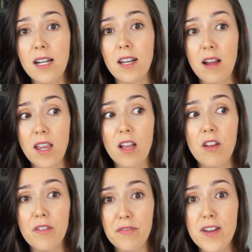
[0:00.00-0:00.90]
Like
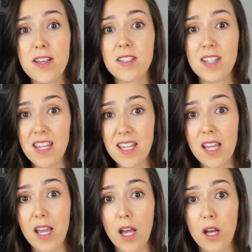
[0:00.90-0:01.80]
the first
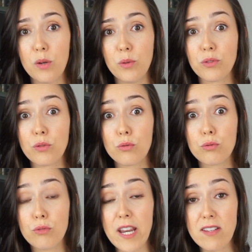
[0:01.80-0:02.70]
year was
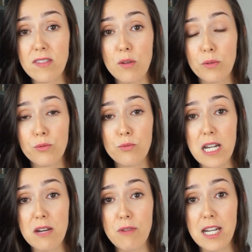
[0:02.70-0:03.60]
crazy, was
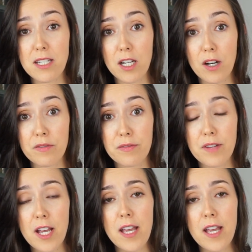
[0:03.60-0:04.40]
really tough.